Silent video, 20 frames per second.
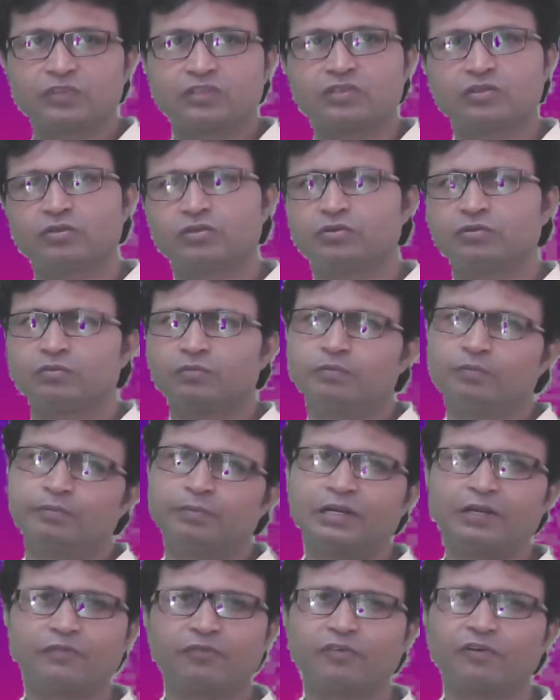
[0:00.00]
So,
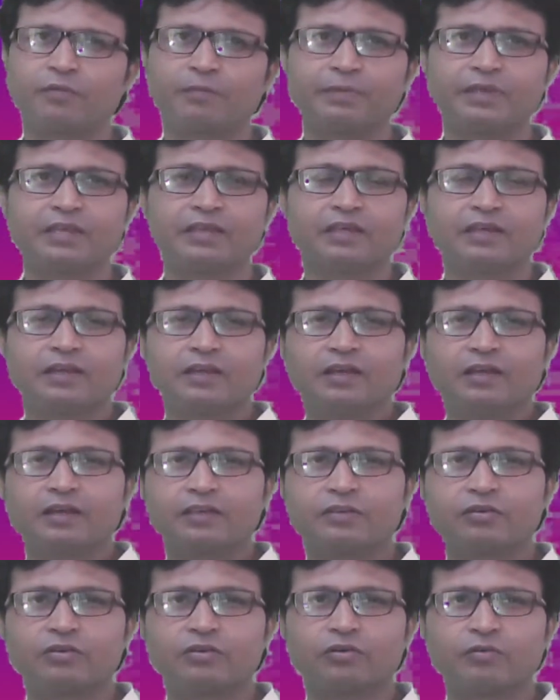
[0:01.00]
but for being
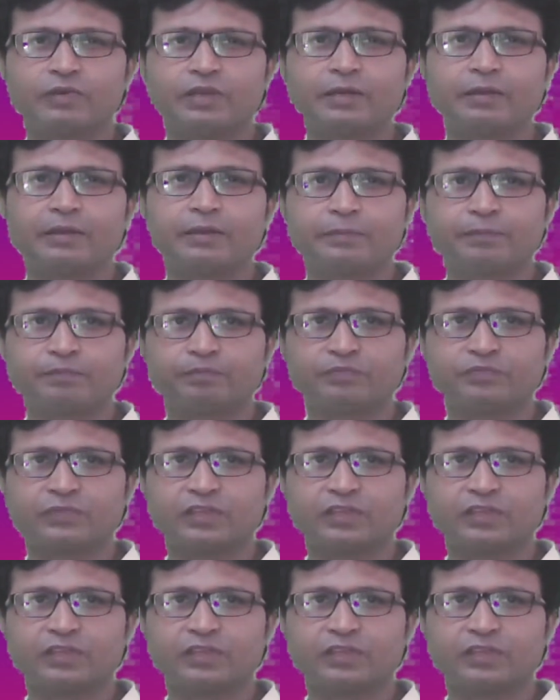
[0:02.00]
very